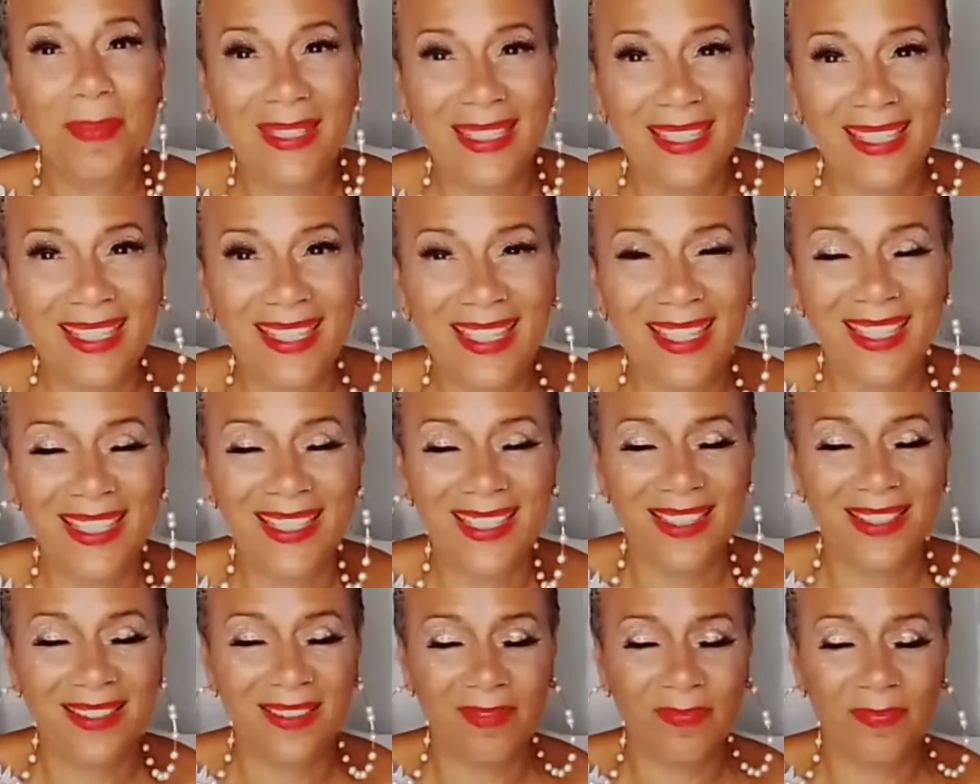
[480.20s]

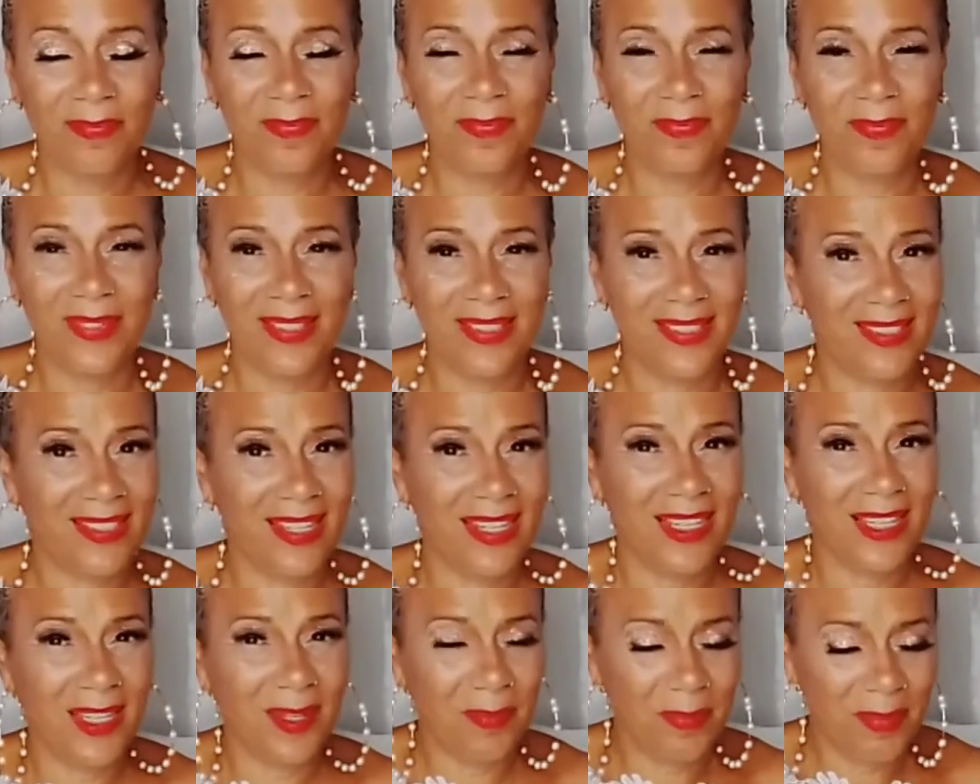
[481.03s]
peek Let's
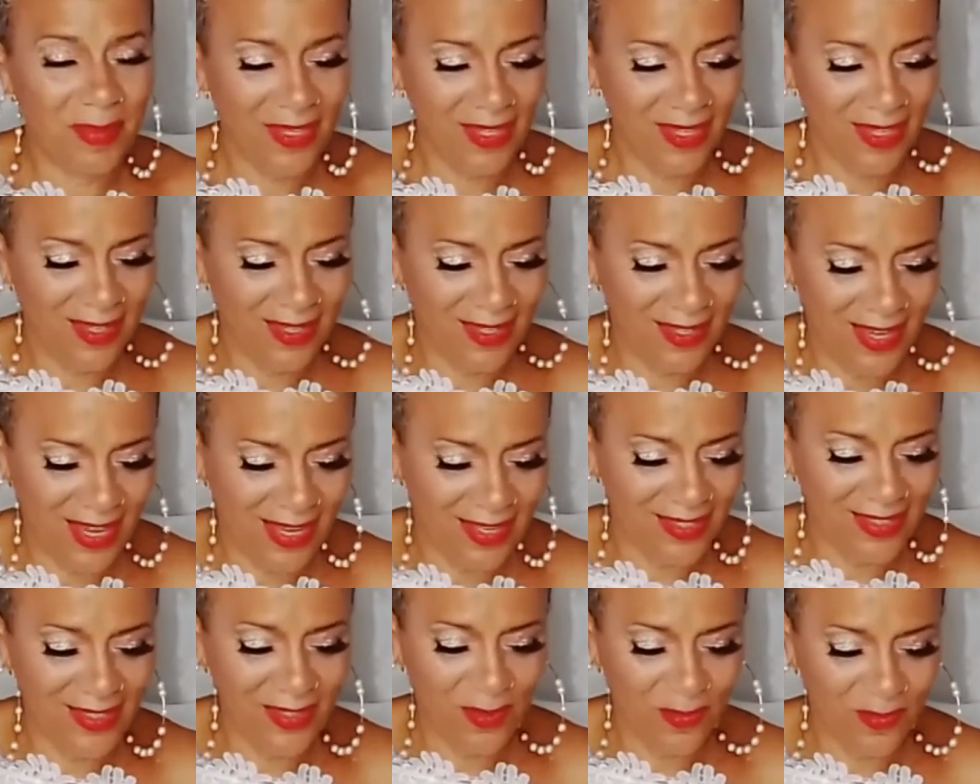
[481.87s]
take a peek.
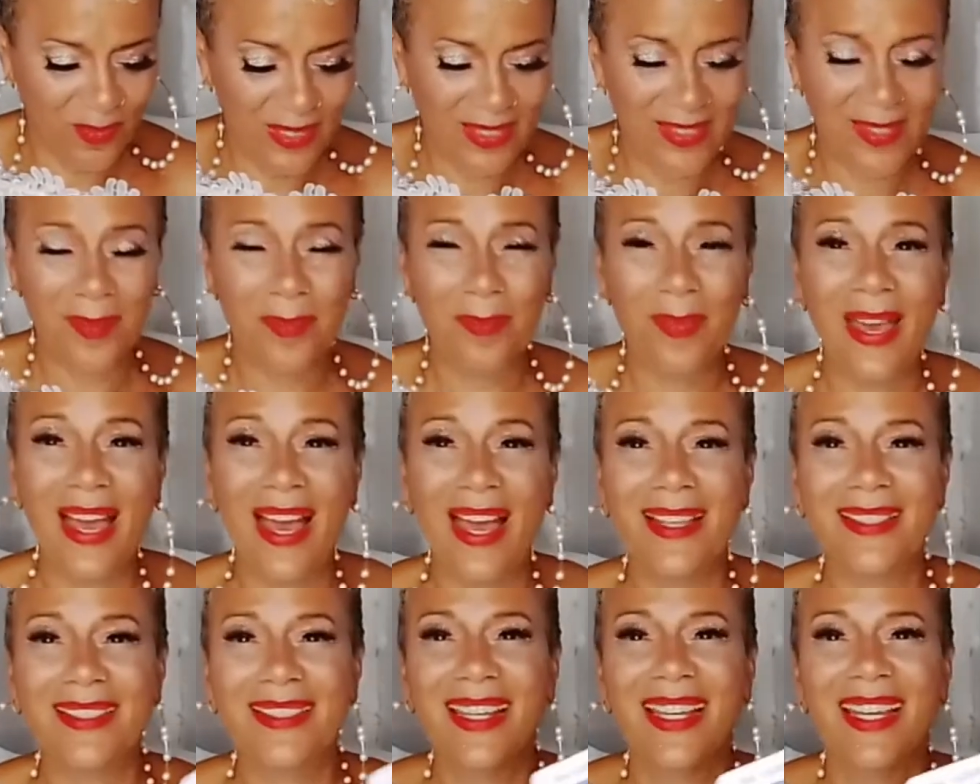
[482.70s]
Yes, in the recent
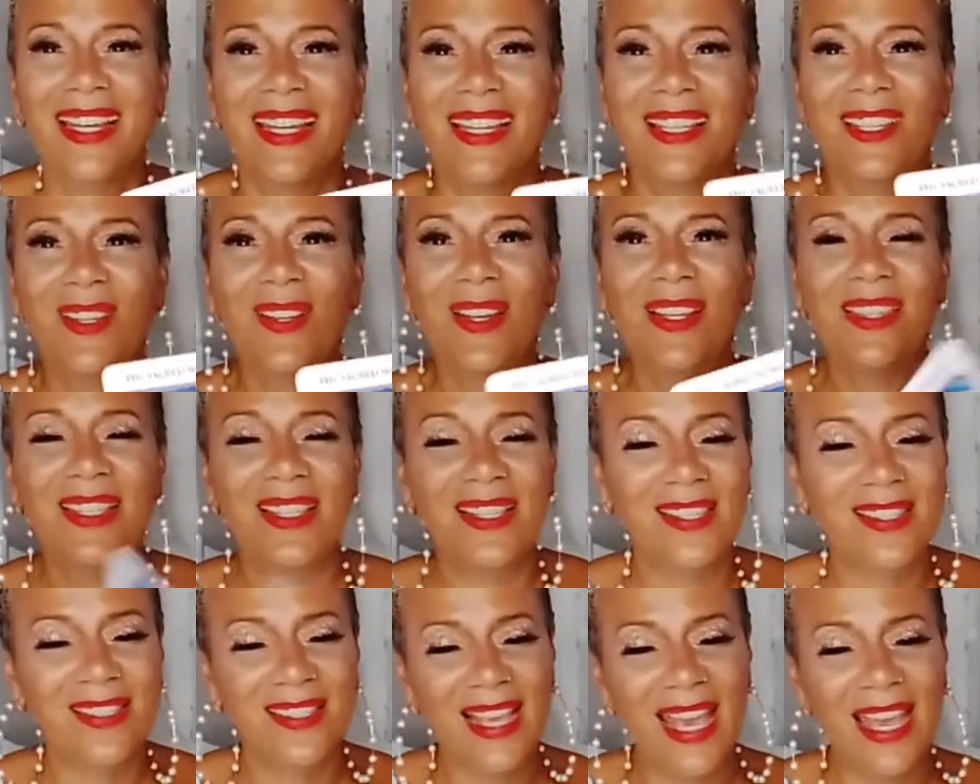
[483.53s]
past, you had the
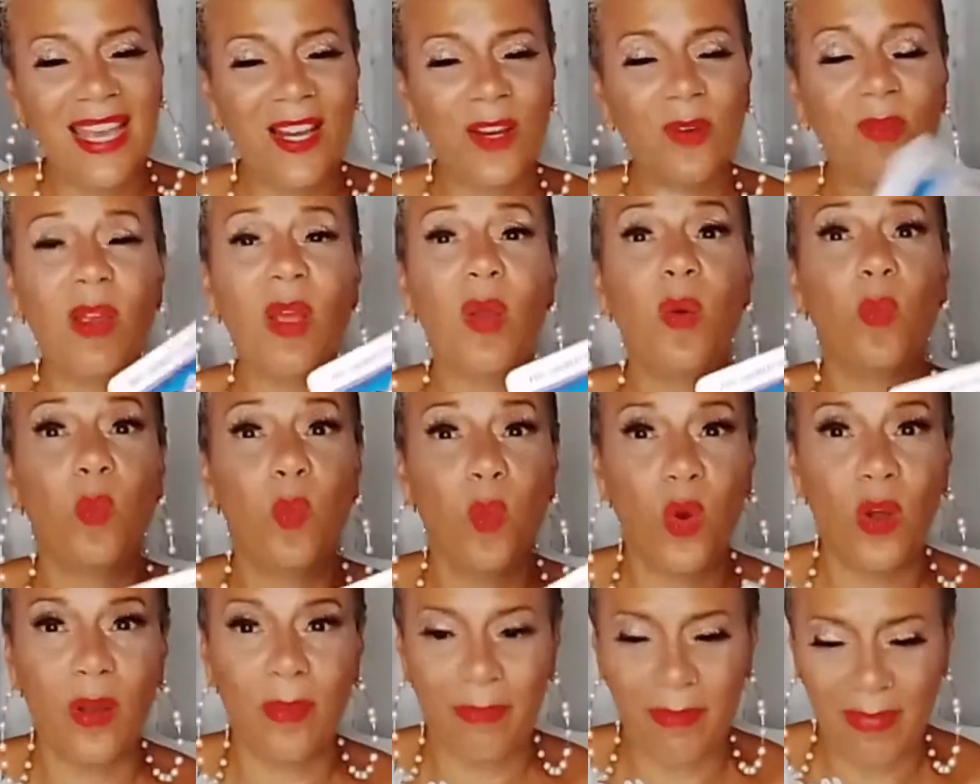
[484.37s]
sacred
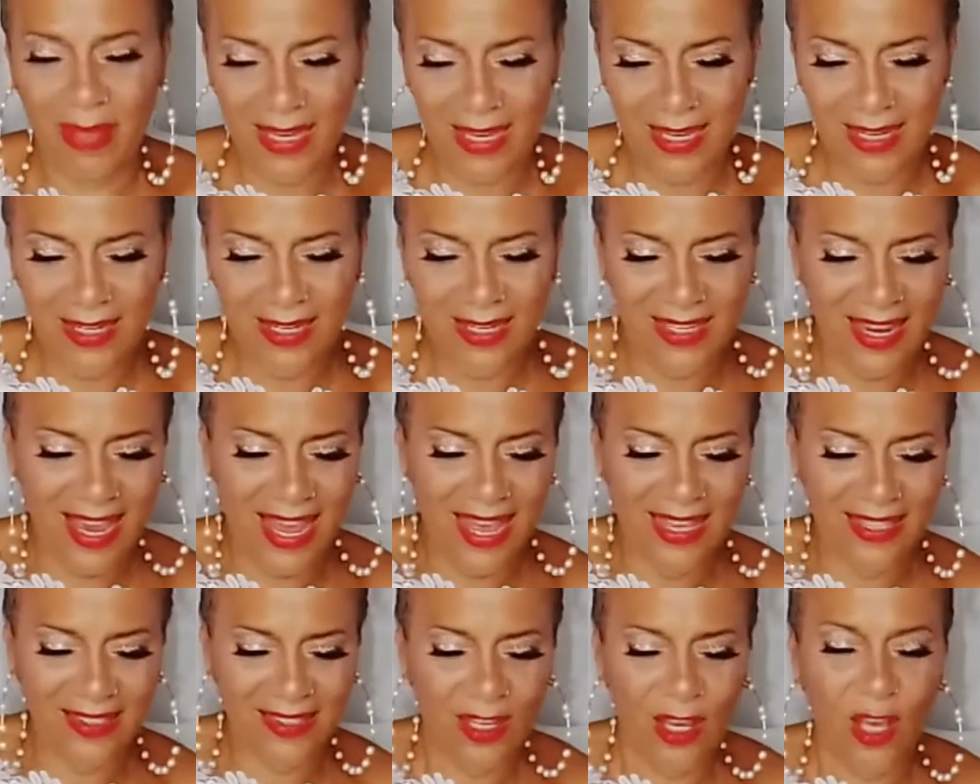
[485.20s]
woman,
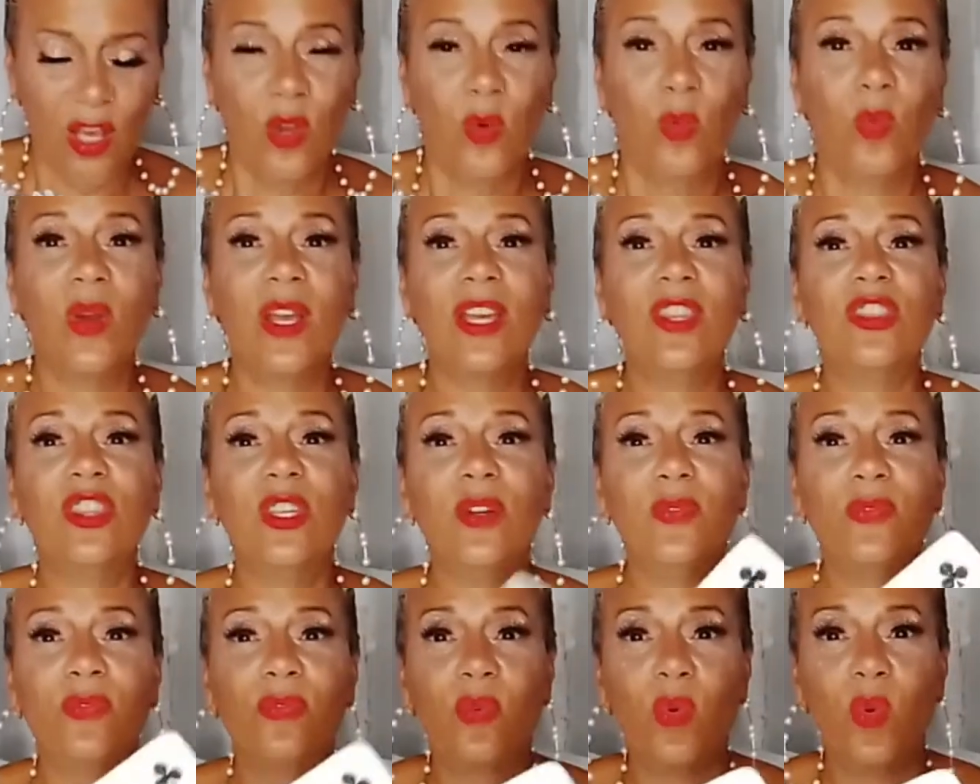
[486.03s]
yes, with
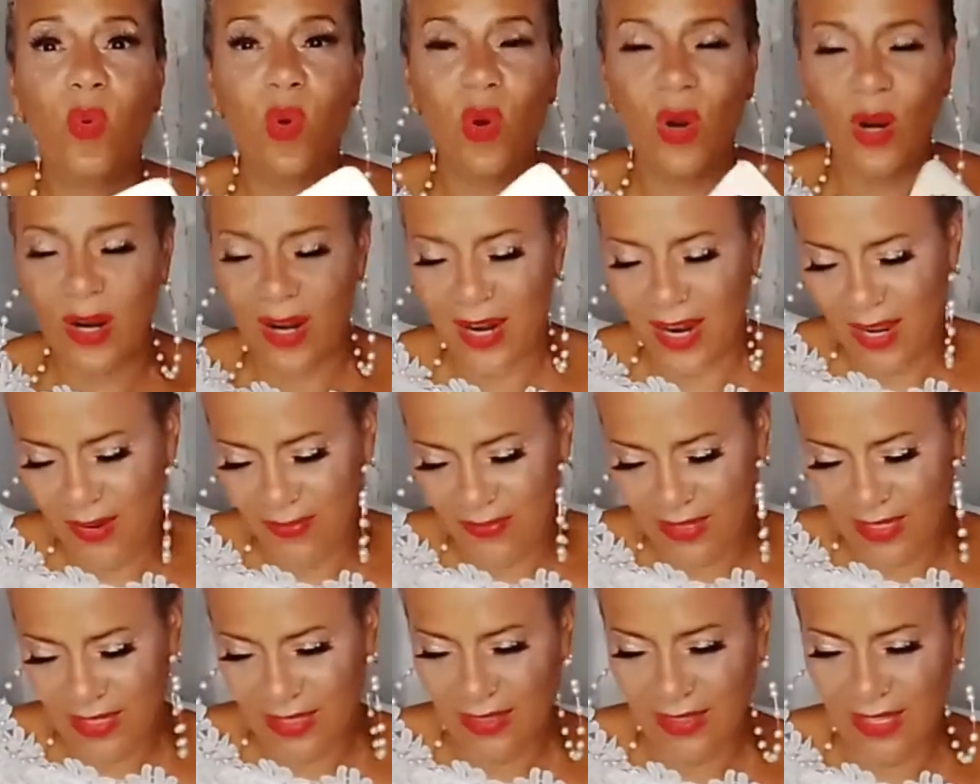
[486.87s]
the four
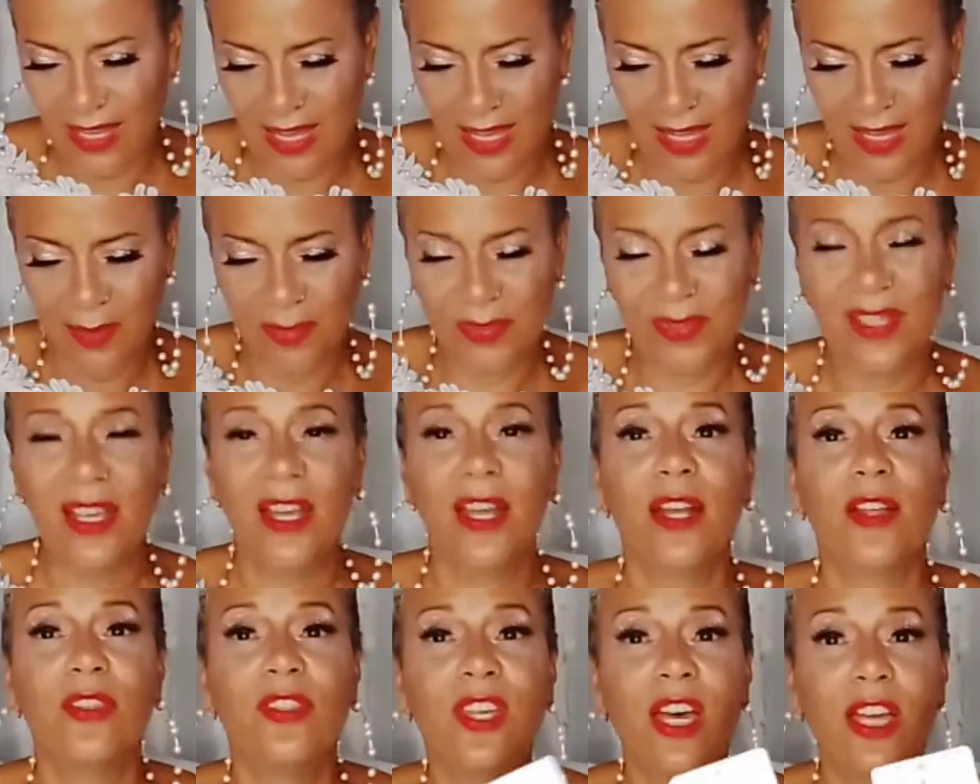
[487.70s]
of clubs,
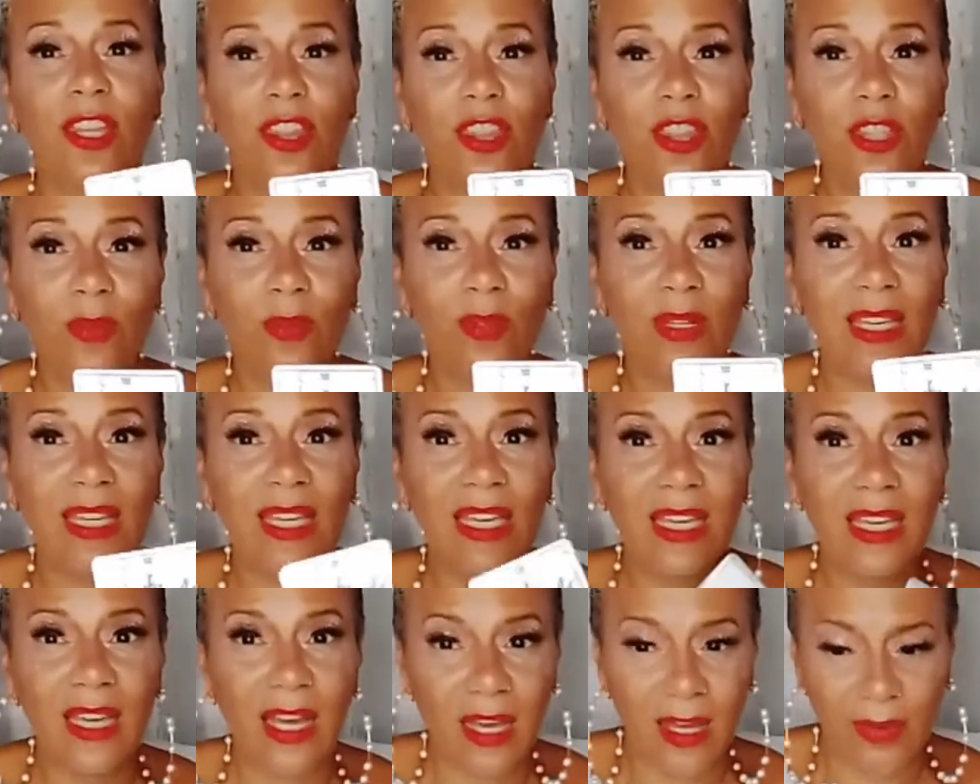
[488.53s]
the
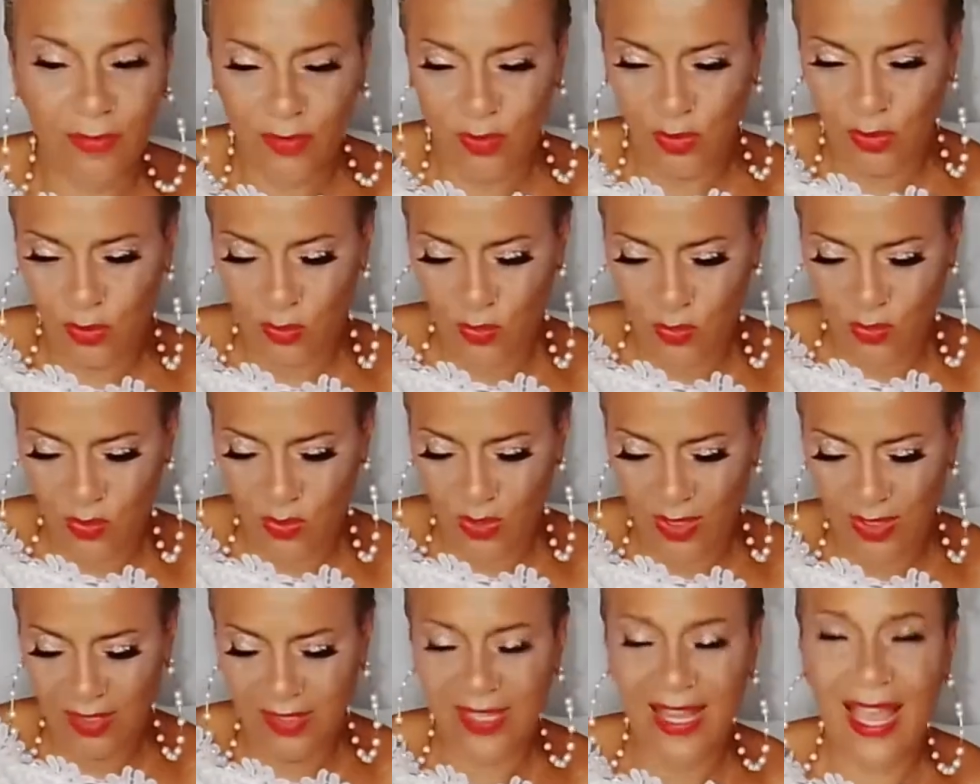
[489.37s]
three of
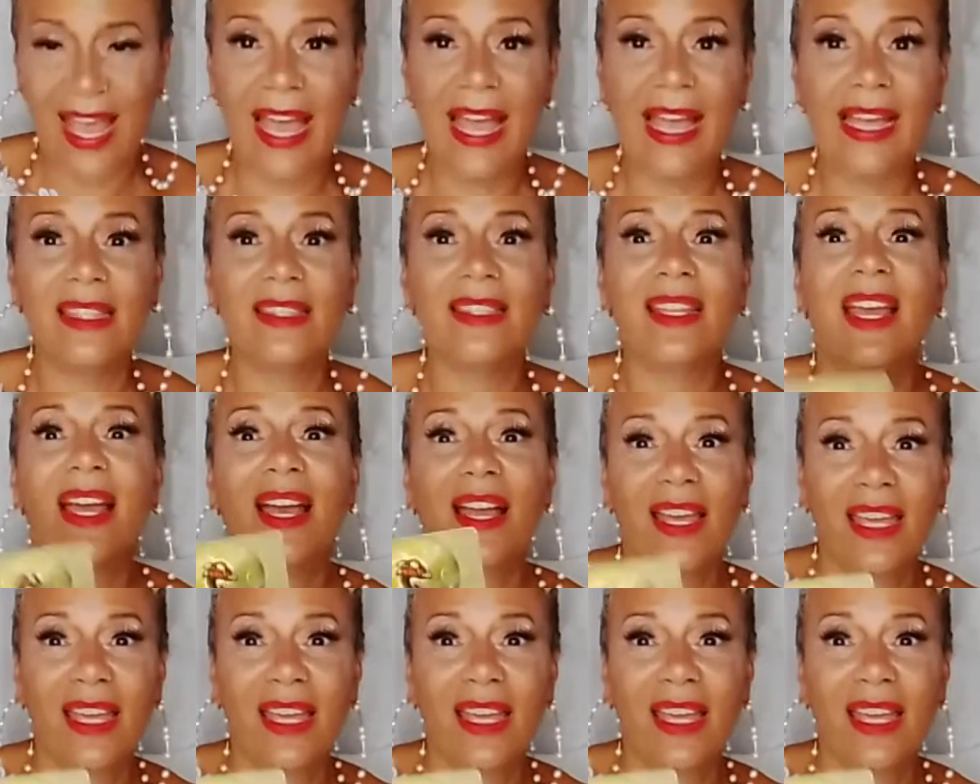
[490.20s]
swords, and